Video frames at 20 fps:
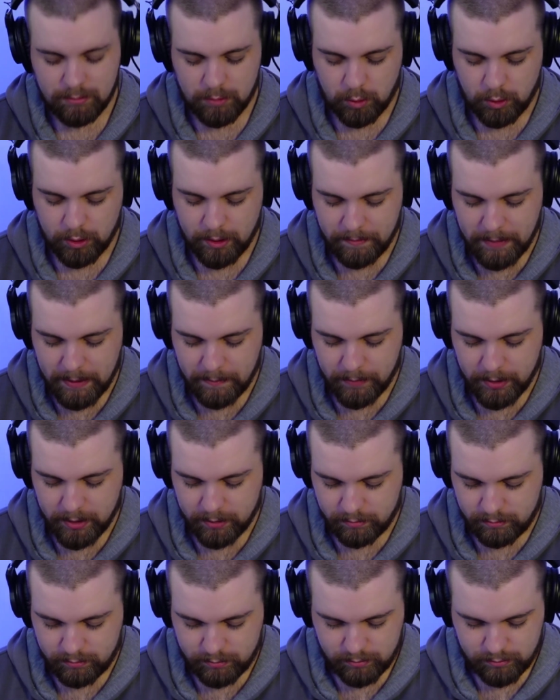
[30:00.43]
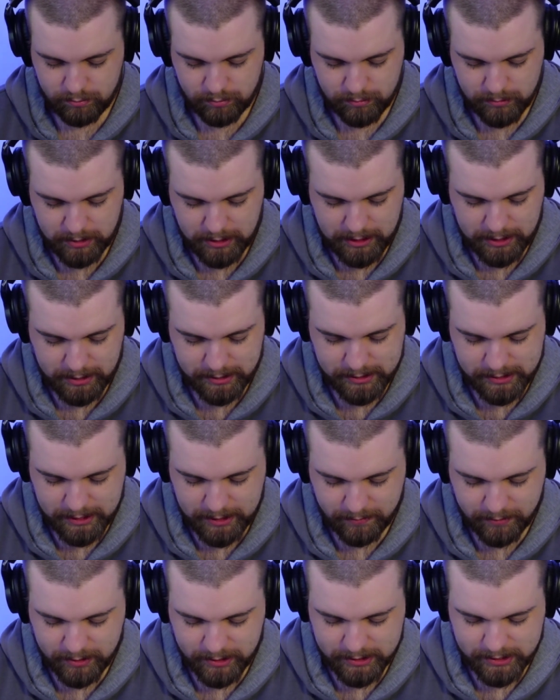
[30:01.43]
or the member, is it
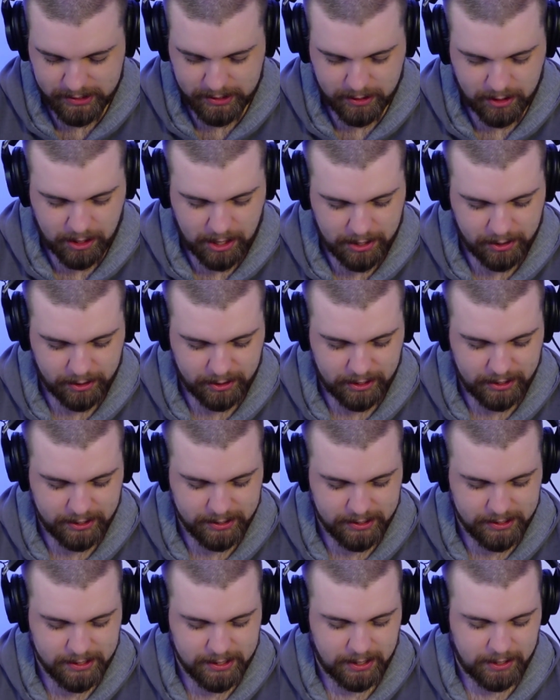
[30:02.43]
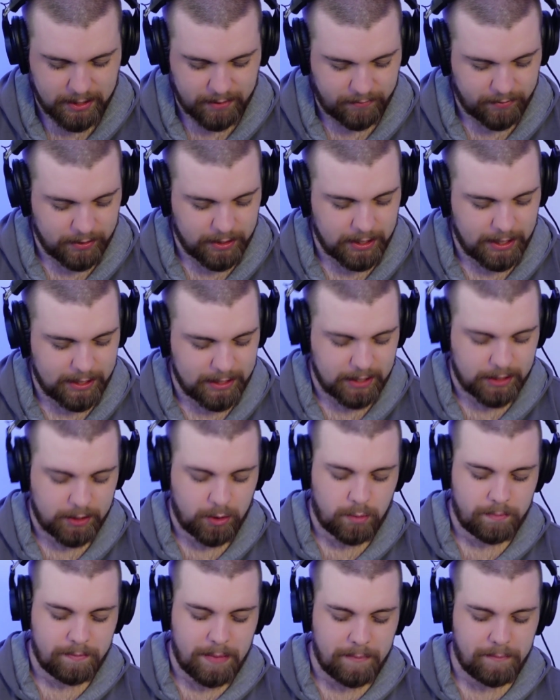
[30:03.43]
even a sticker? I don't think it's a sticker. For the like the
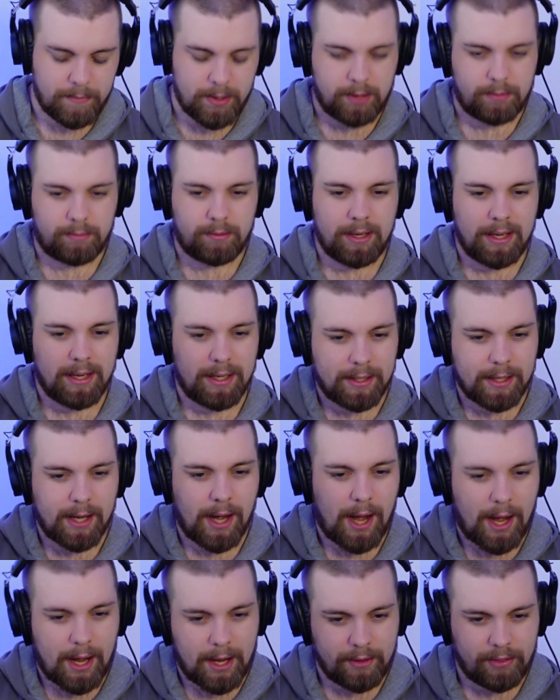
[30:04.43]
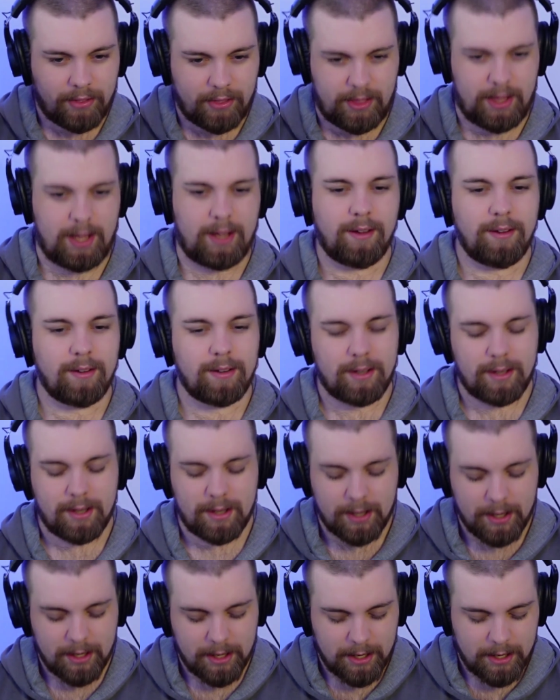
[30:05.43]
little member card thing,
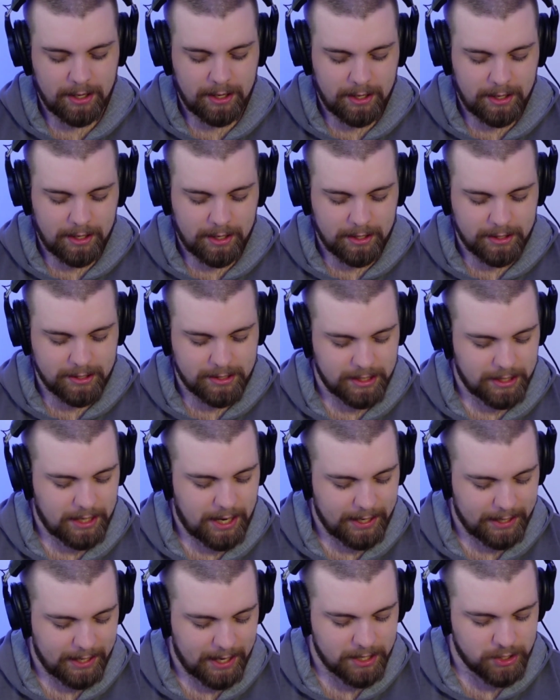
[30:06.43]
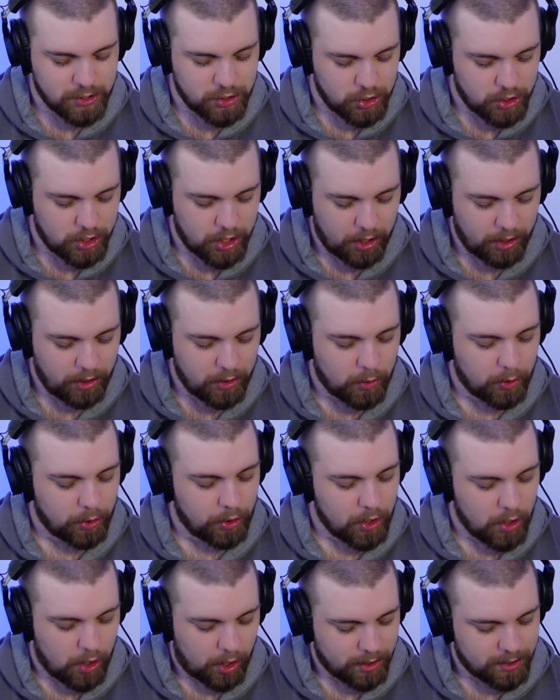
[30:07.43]
did I get Juhyun or
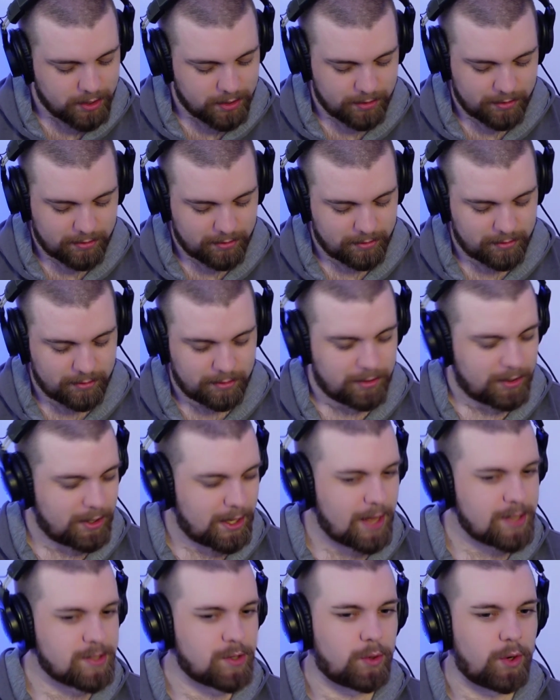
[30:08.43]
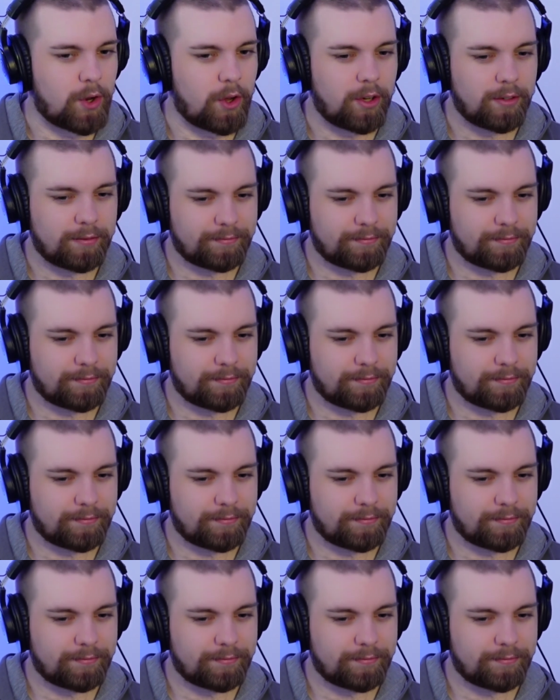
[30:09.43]
not? Yes or no?